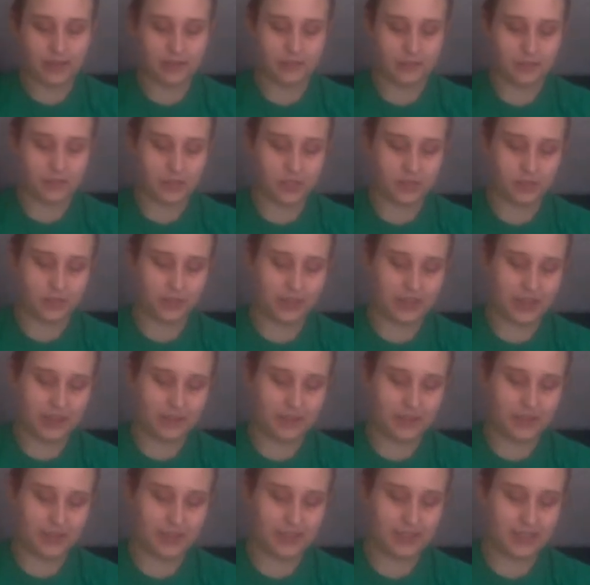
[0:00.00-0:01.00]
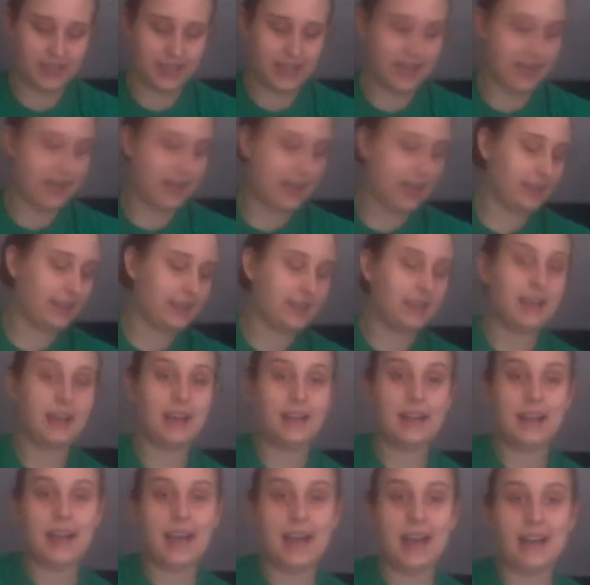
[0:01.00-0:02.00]
So with that being said, I can
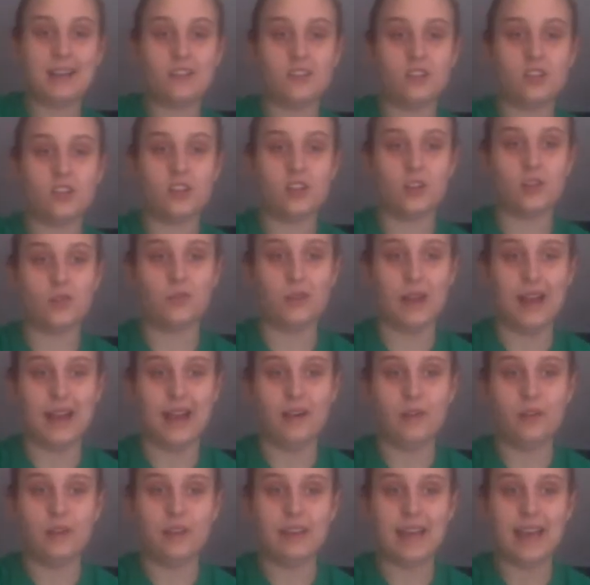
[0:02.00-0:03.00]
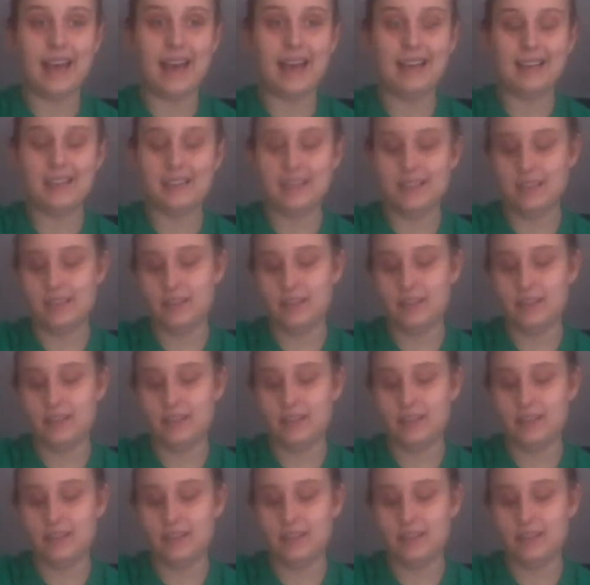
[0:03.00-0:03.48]
kind of add dirt around that